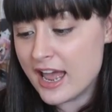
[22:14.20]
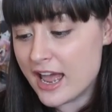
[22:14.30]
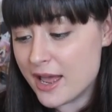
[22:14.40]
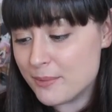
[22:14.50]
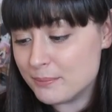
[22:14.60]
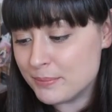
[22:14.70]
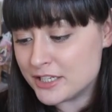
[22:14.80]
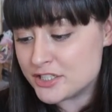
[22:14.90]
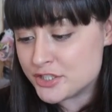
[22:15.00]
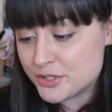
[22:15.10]
um,
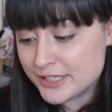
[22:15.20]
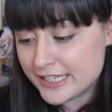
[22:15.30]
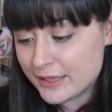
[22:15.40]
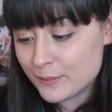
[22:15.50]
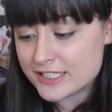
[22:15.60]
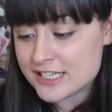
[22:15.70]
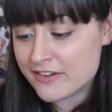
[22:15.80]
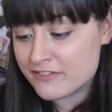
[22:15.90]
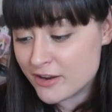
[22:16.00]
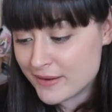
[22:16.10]
patchouli, which I
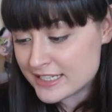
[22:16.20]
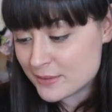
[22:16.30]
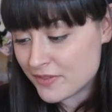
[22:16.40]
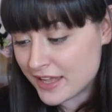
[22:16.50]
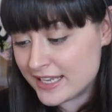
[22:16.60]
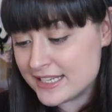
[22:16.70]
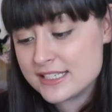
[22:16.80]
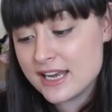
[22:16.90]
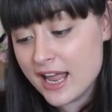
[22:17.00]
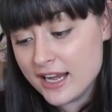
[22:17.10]
have no idea what that
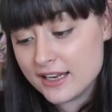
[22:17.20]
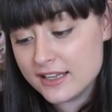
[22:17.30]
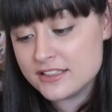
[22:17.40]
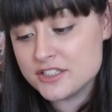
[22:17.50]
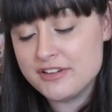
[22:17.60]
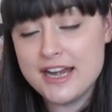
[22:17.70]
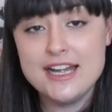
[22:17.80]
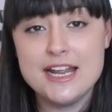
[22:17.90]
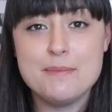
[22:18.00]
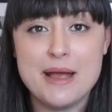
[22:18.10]
is, lilac,
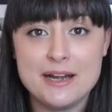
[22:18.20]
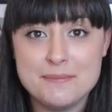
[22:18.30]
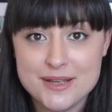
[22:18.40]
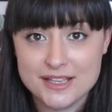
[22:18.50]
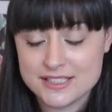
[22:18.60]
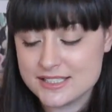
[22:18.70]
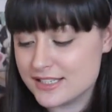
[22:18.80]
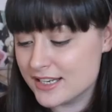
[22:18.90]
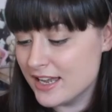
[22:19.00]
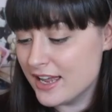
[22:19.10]
geranium and
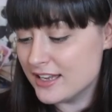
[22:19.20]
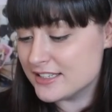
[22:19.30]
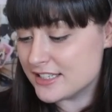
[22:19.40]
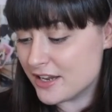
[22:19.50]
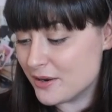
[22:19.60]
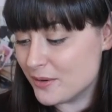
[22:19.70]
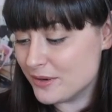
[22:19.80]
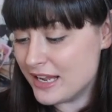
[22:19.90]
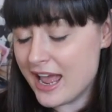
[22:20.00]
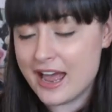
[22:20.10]
musk. So
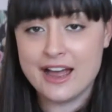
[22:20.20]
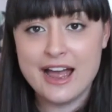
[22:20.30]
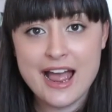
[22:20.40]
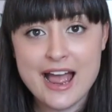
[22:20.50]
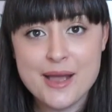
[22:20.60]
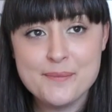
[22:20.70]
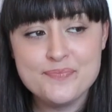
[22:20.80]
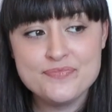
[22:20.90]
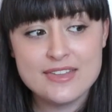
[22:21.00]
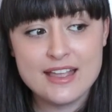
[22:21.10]
yeah, um,